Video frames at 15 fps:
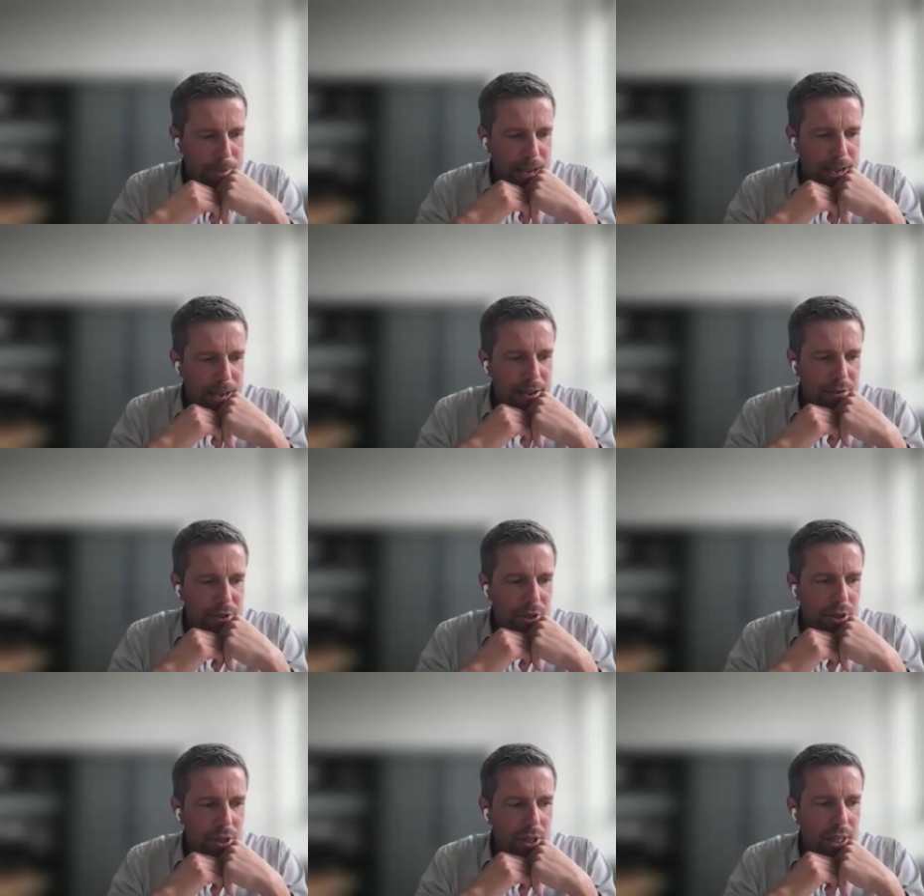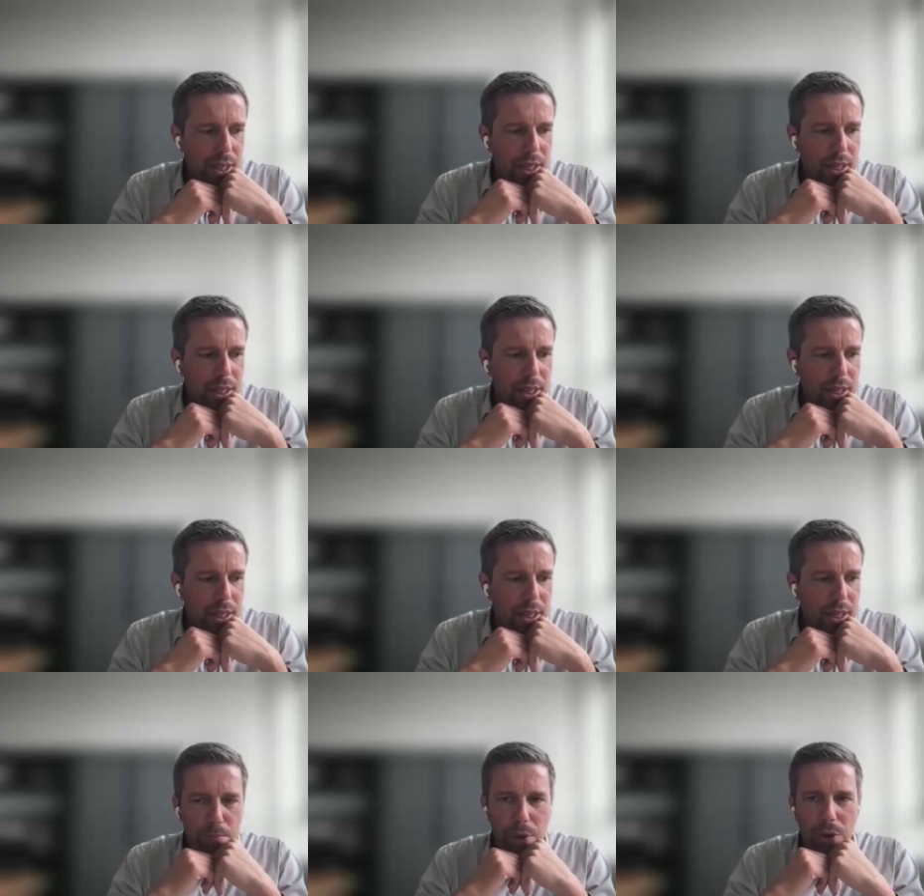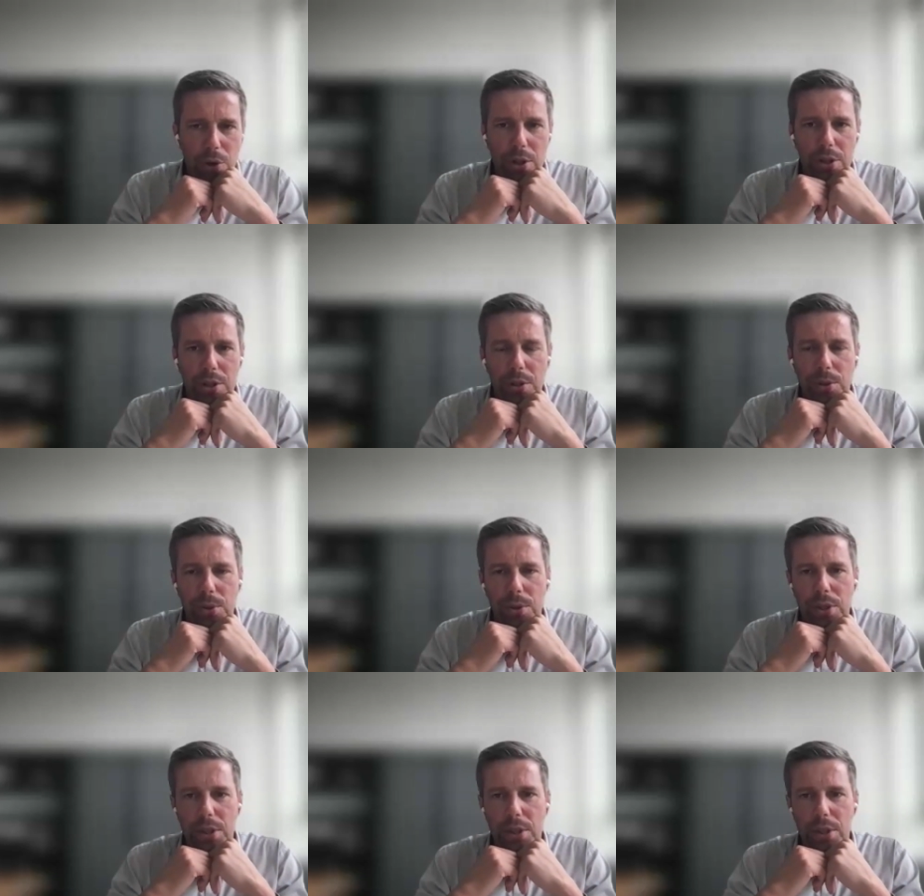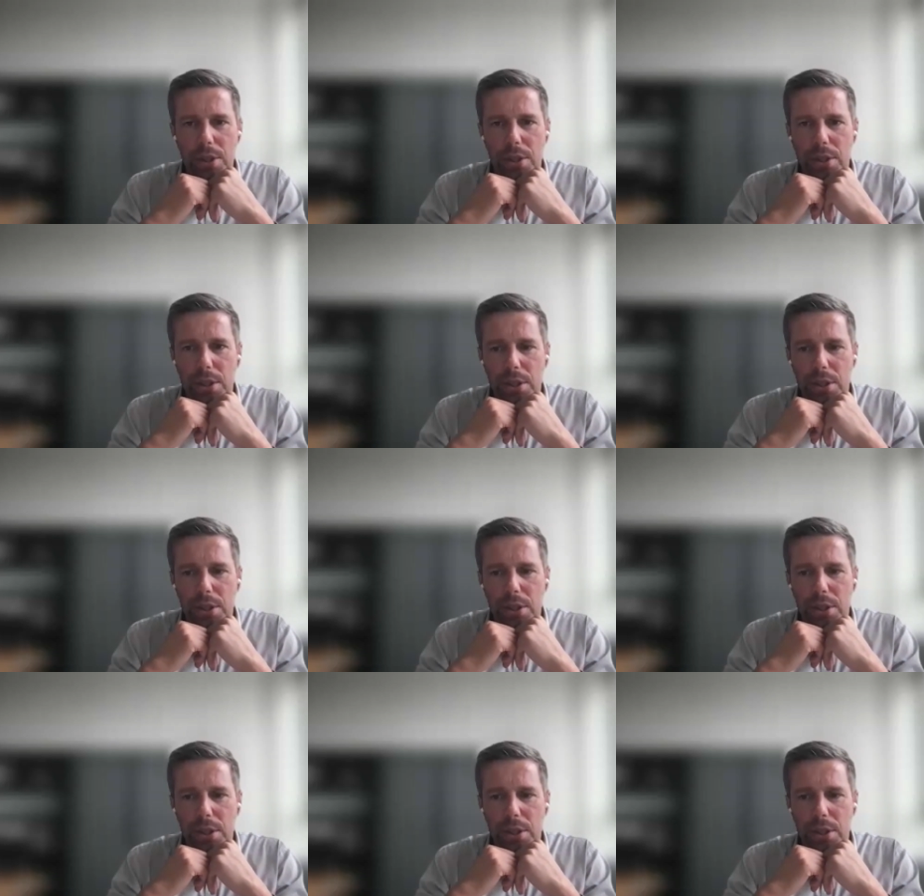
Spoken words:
I have a colleague in Poland who does